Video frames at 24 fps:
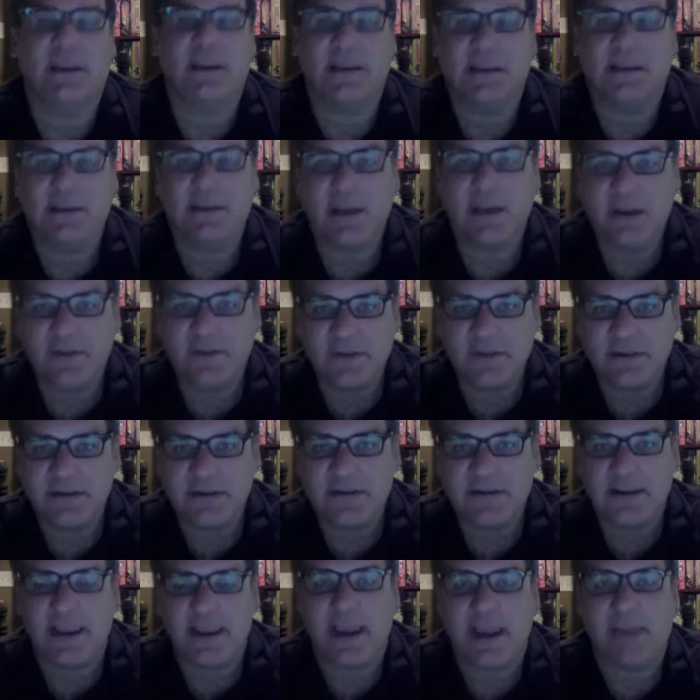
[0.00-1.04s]
He loved this
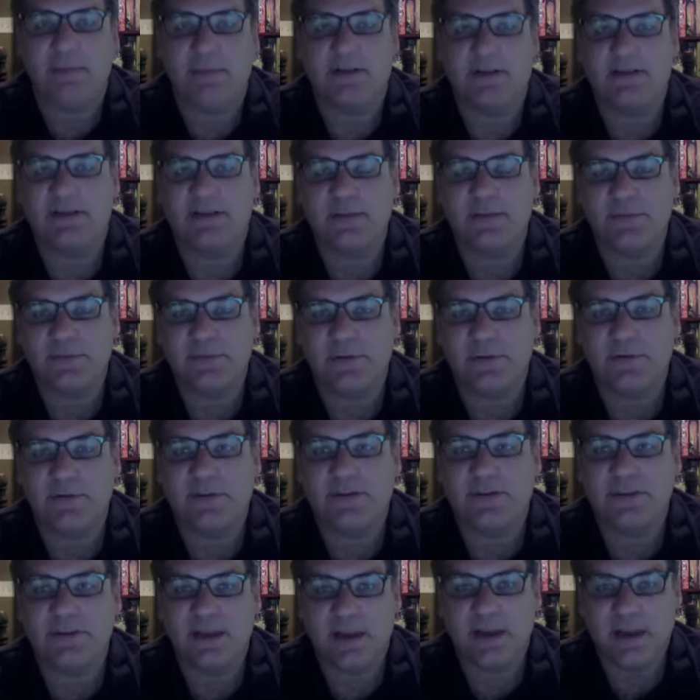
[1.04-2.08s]
game. It's simple.
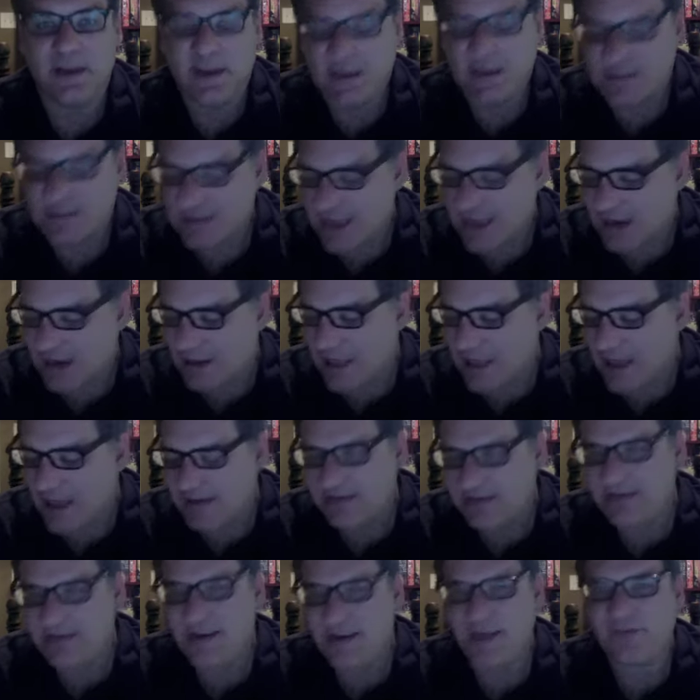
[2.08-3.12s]
It's got a lot of
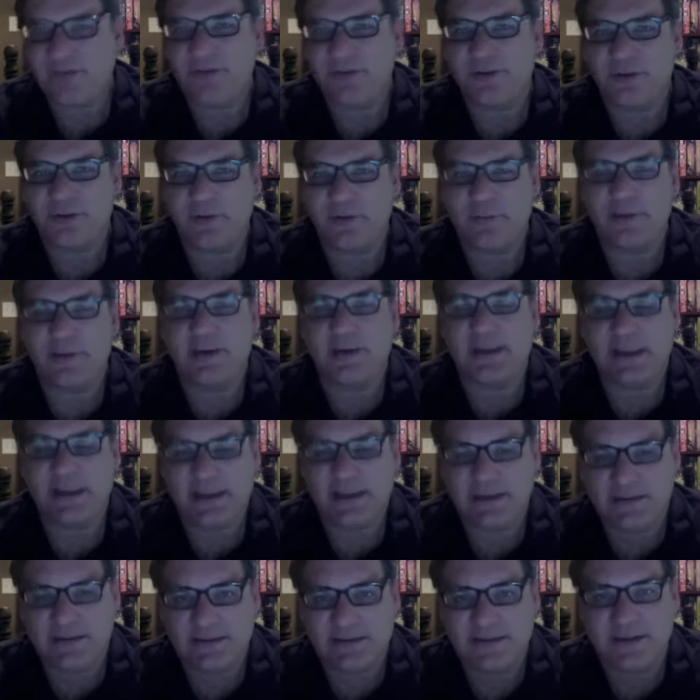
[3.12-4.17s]
stuff to it, but he
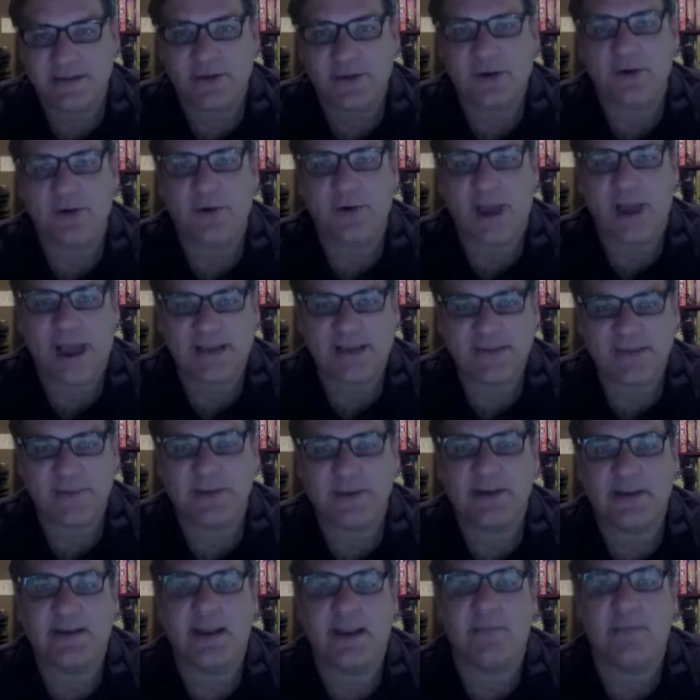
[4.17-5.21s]
can still grasp
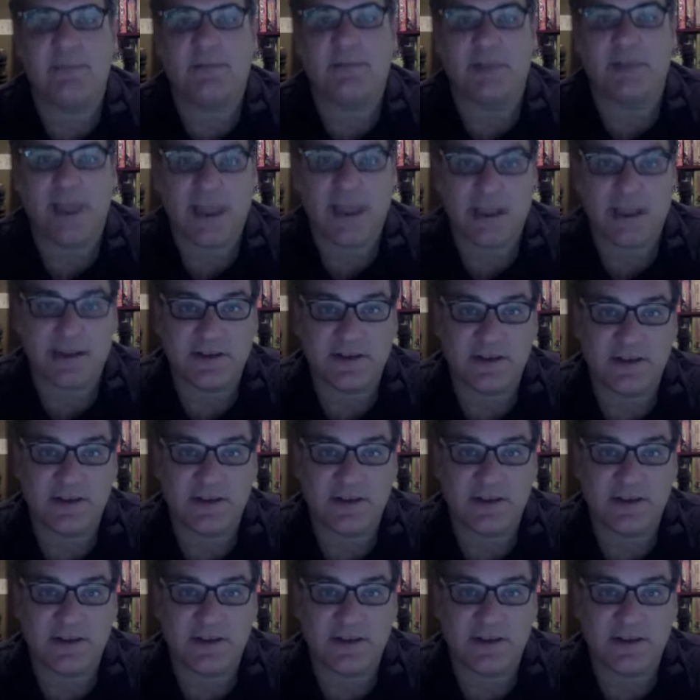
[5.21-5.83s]
it and play it.